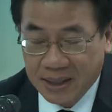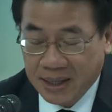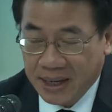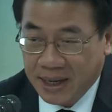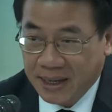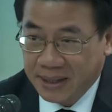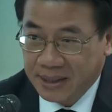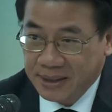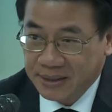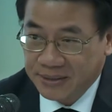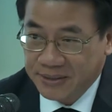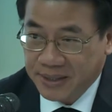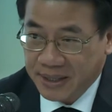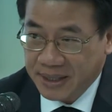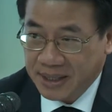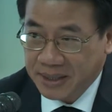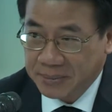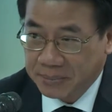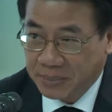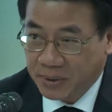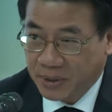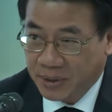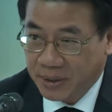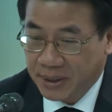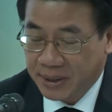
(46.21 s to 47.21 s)
And the second
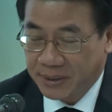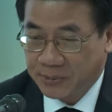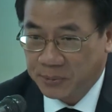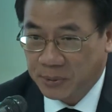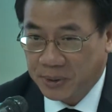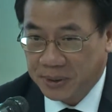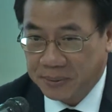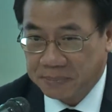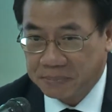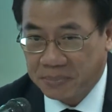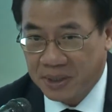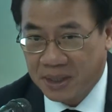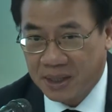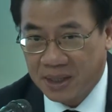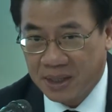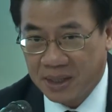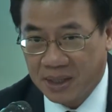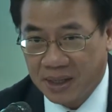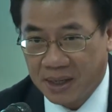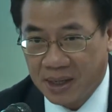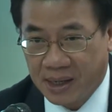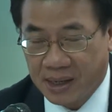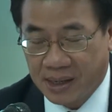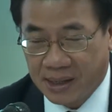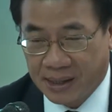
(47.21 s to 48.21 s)
part would
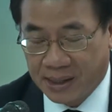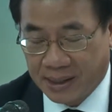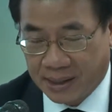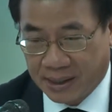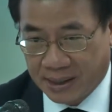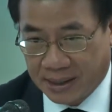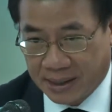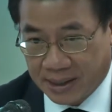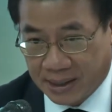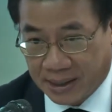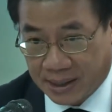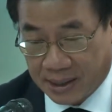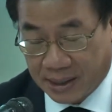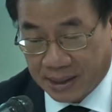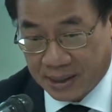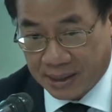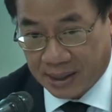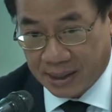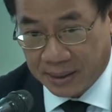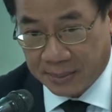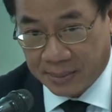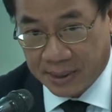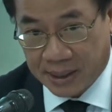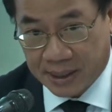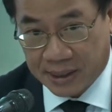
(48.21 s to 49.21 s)
be
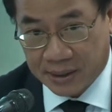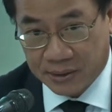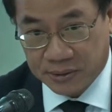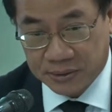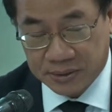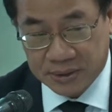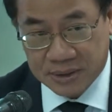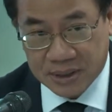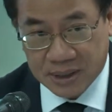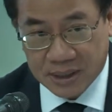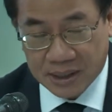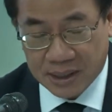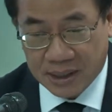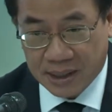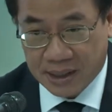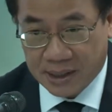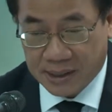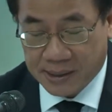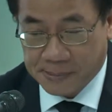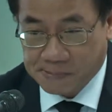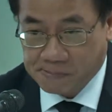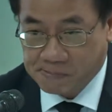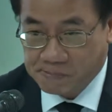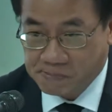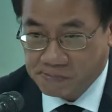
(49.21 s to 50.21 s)
about
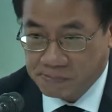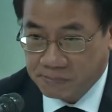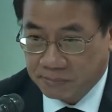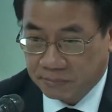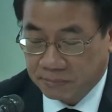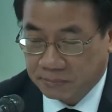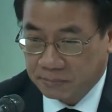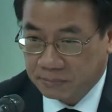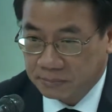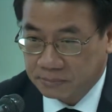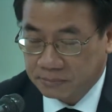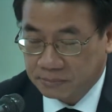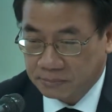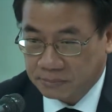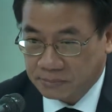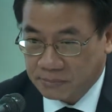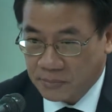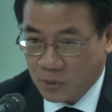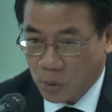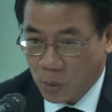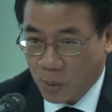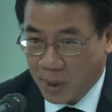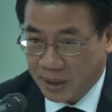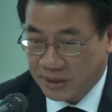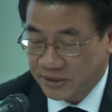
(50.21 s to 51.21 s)

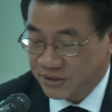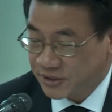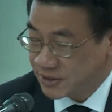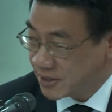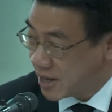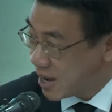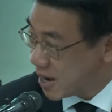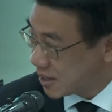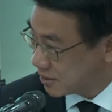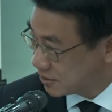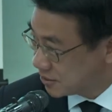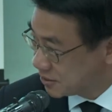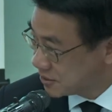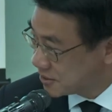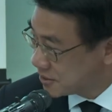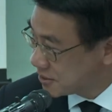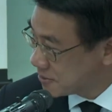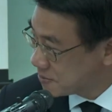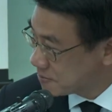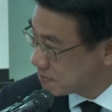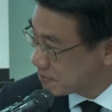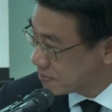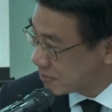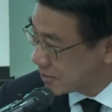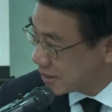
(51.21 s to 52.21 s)
what's next.
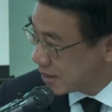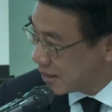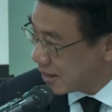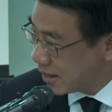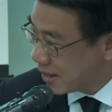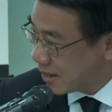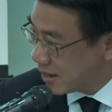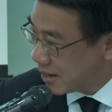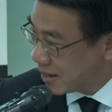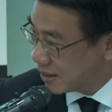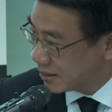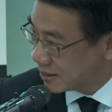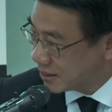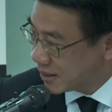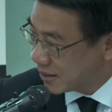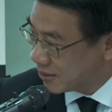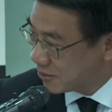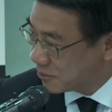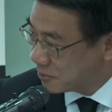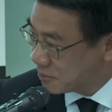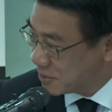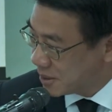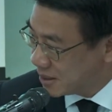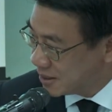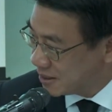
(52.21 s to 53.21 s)
And that
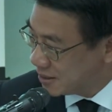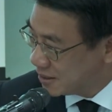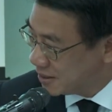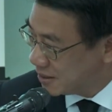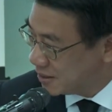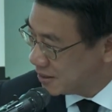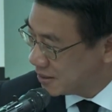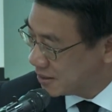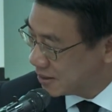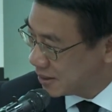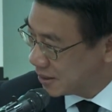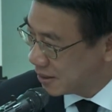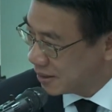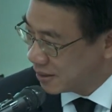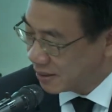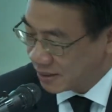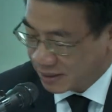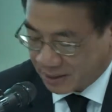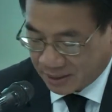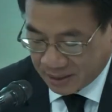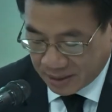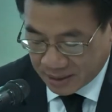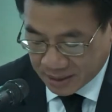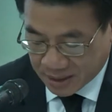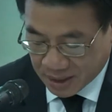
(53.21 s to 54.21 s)
will be
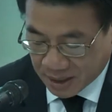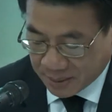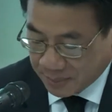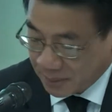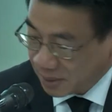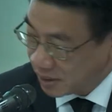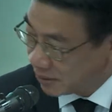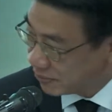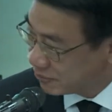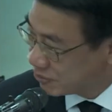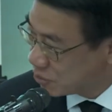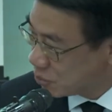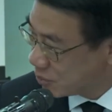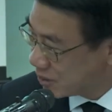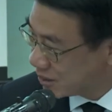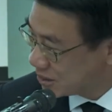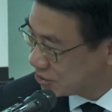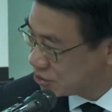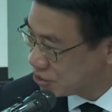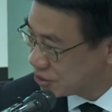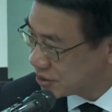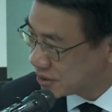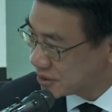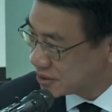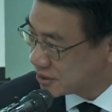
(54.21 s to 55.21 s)
a couple of
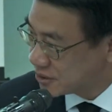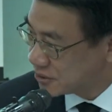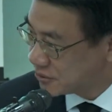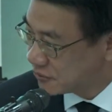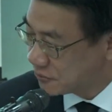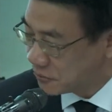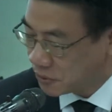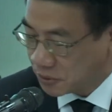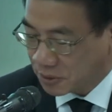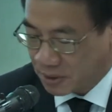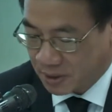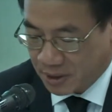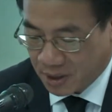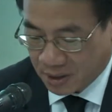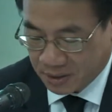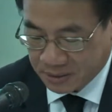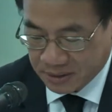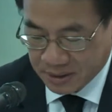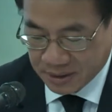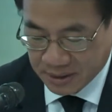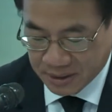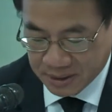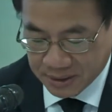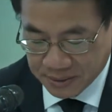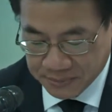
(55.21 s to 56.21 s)
questions for
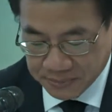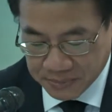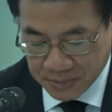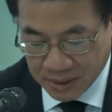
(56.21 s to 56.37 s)
Dr.